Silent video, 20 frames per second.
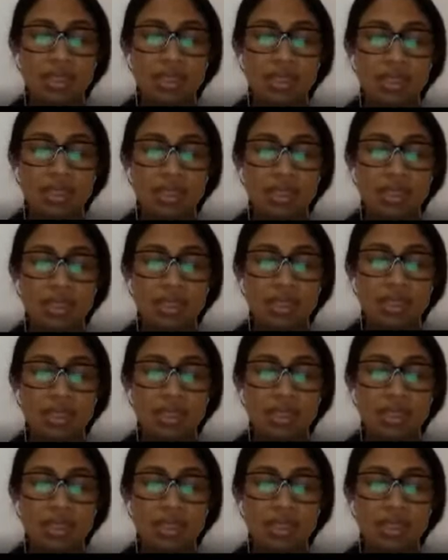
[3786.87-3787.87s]
how
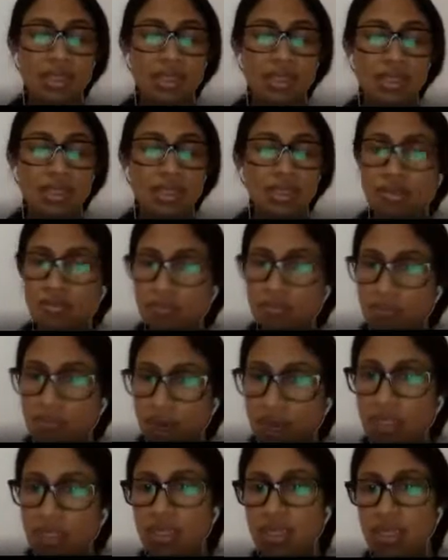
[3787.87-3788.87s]
this
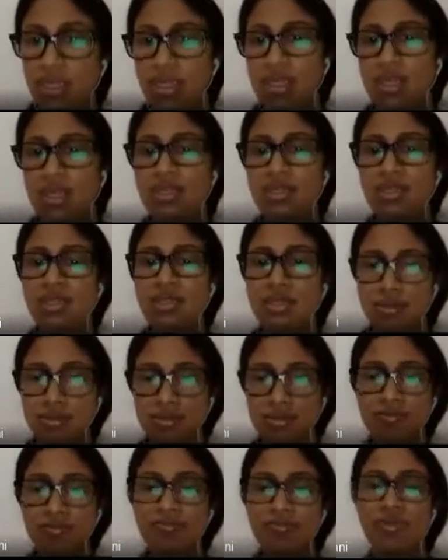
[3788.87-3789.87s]
money is
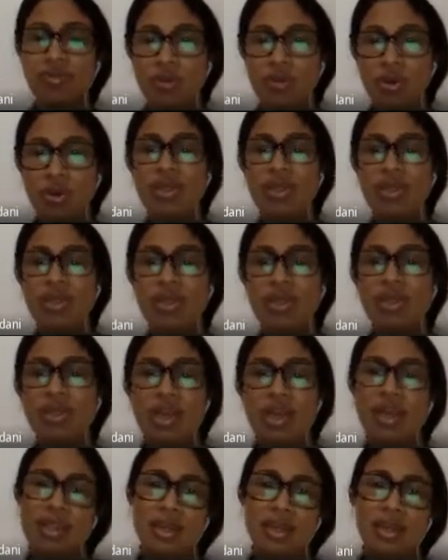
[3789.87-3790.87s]
going here
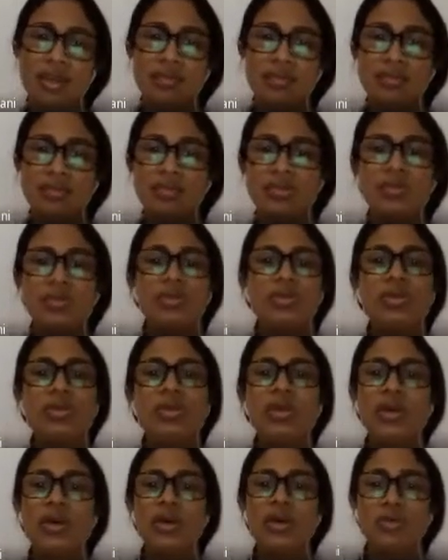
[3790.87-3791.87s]
and there. So
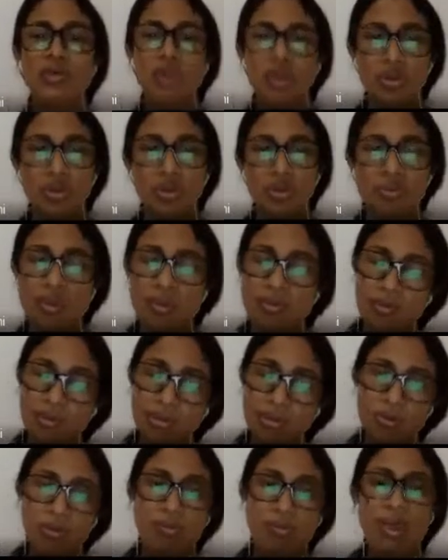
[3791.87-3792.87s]
when
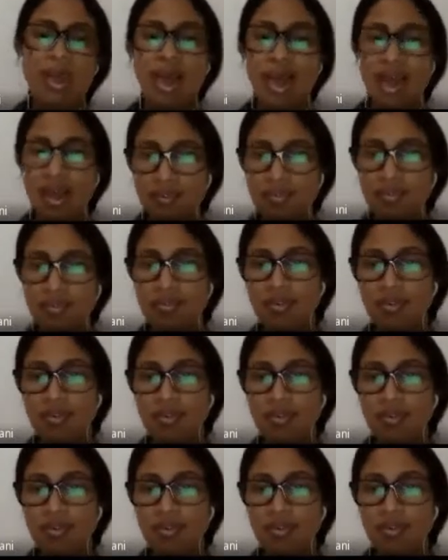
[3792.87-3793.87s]
you may have
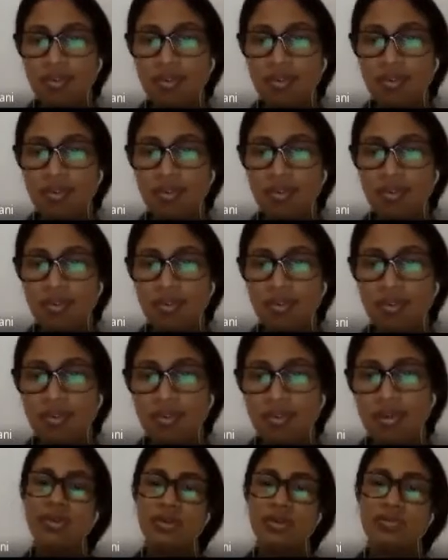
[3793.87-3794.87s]
learned about the
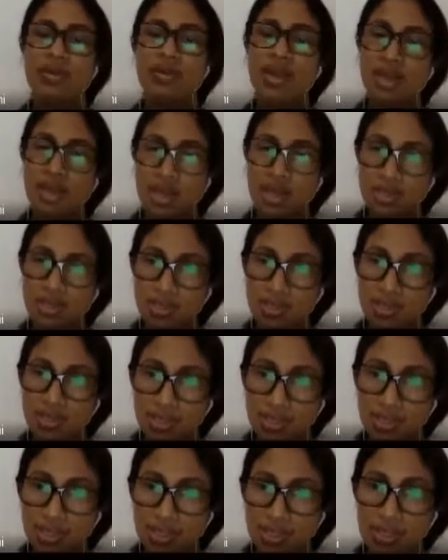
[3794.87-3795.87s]
financial
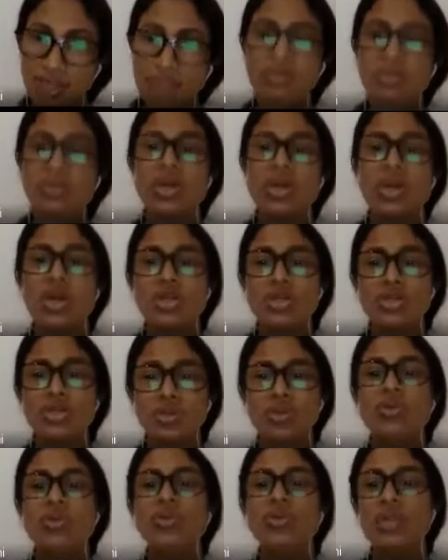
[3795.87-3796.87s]
system,
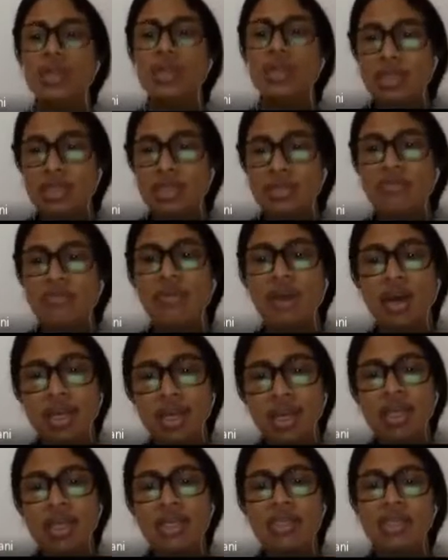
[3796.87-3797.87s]
so there is a
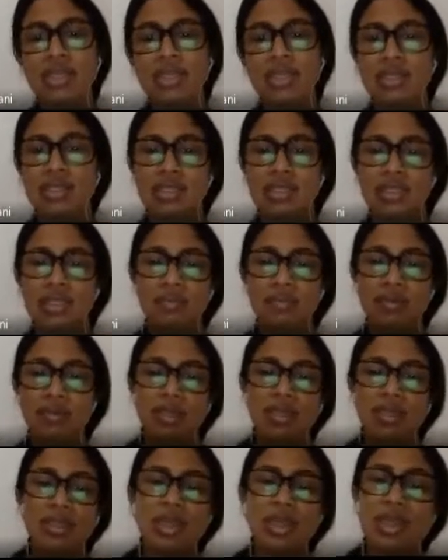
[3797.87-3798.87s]
financial system
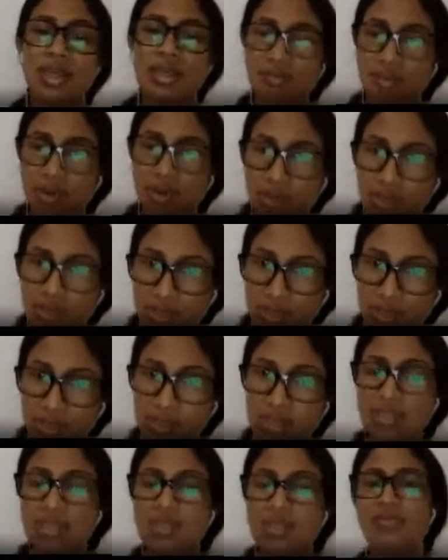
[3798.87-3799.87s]
other than the monetary
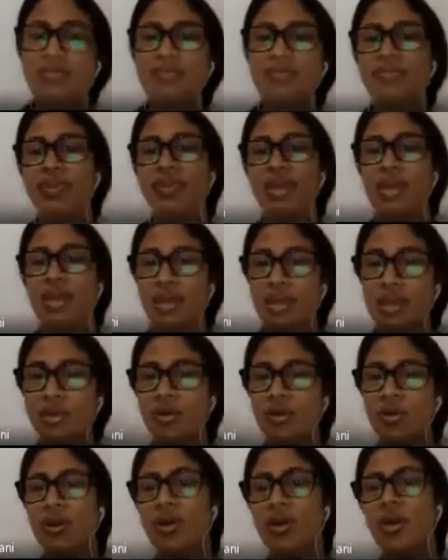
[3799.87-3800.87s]
system in
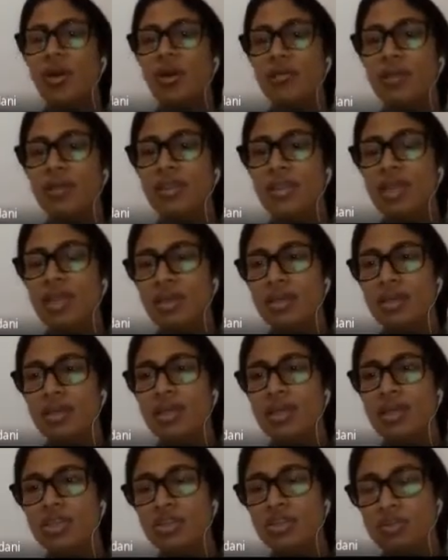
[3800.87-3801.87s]
economy, that
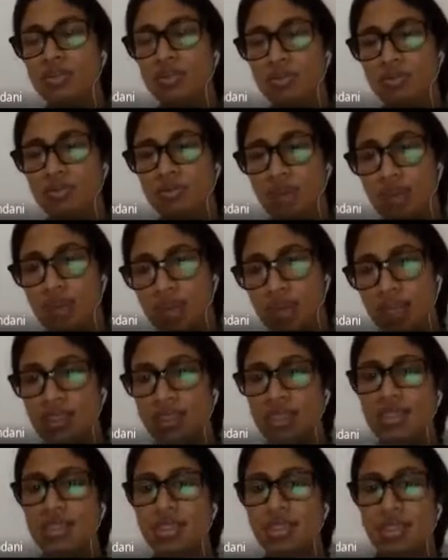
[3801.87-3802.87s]
there should be a
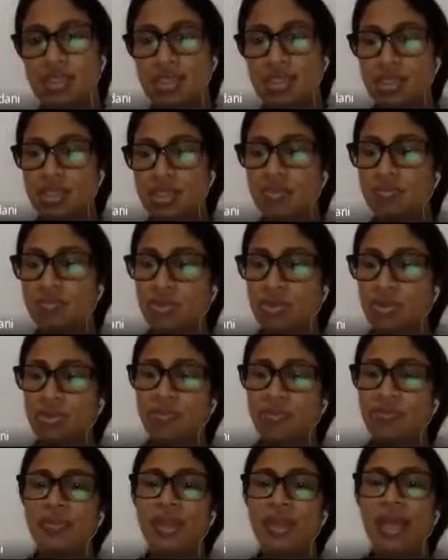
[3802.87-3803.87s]
financial system to
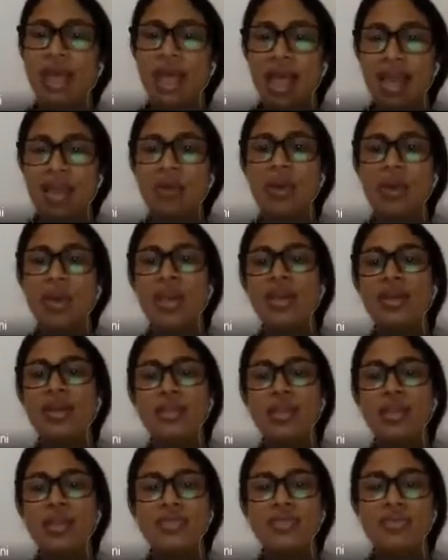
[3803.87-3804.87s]
allocate
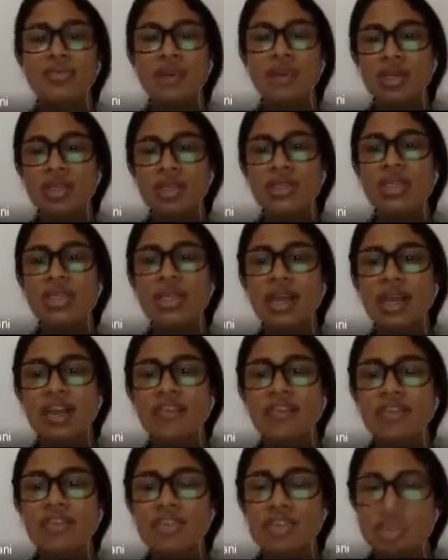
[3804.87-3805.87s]
these funds
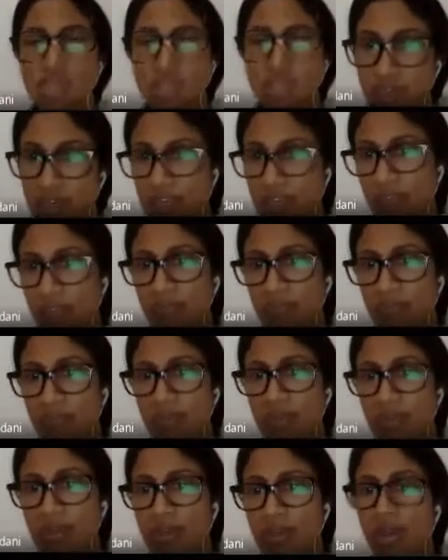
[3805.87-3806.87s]
efficiently,
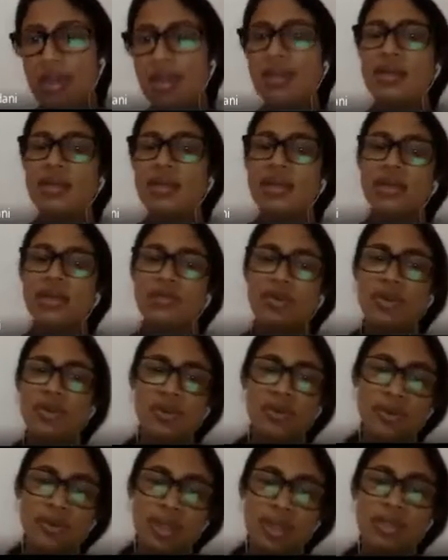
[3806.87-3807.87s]
right? We
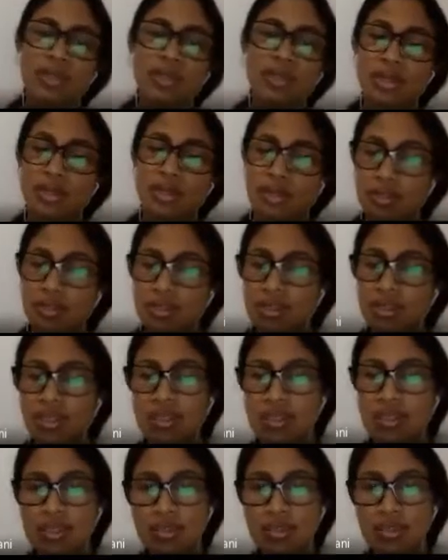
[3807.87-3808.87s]
know that in
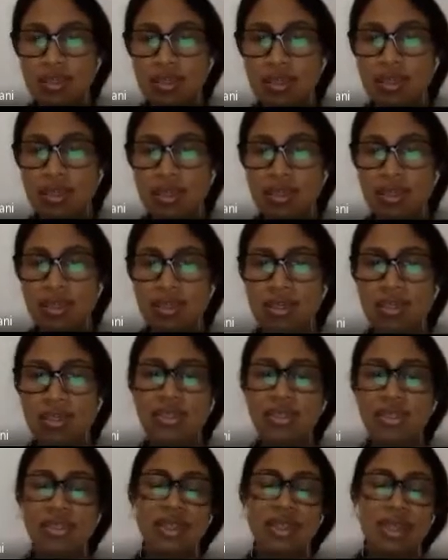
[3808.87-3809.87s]
a
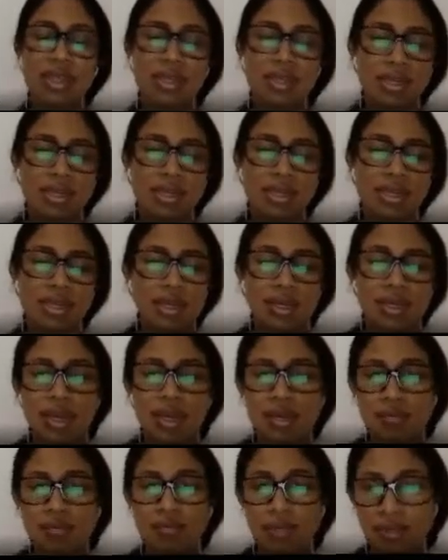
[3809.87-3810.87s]
nation that there can
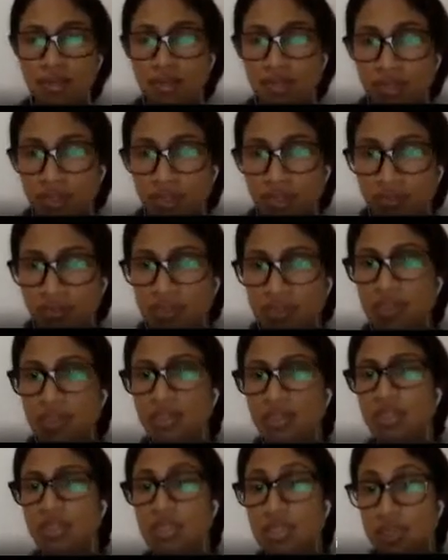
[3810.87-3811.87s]
be
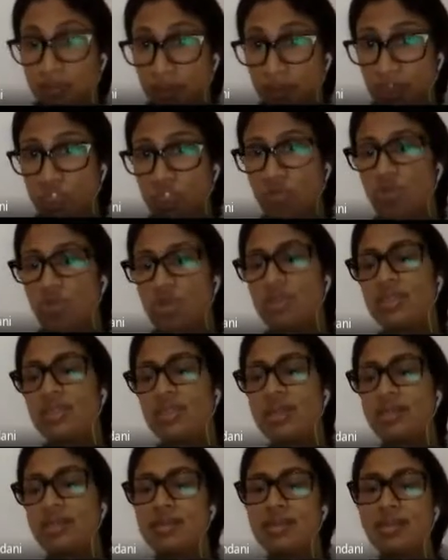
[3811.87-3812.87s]
surplus unit
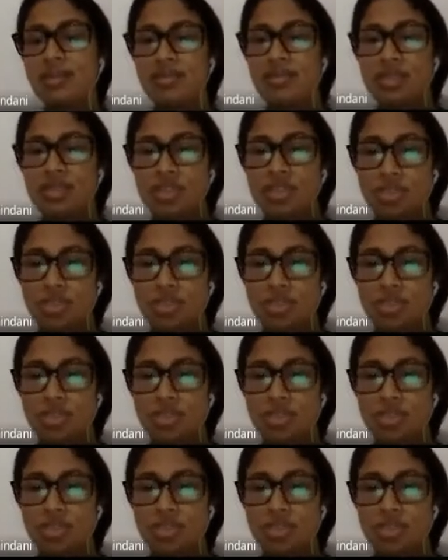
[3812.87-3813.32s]
and the deficit